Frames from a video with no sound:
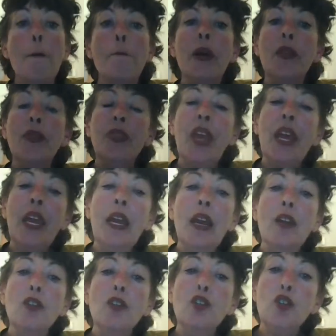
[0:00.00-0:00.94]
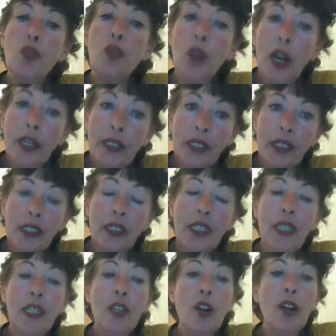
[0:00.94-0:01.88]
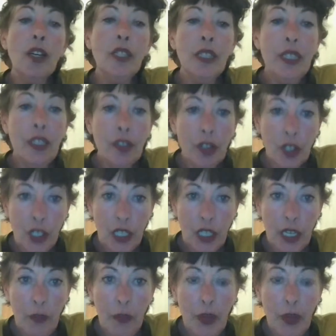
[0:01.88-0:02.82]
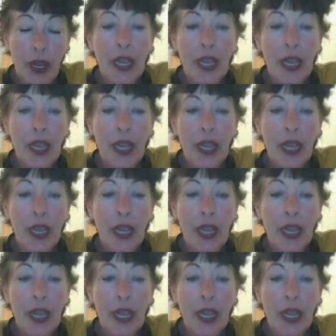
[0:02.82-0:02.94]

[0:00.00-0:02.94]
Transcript: but they trust in our leadership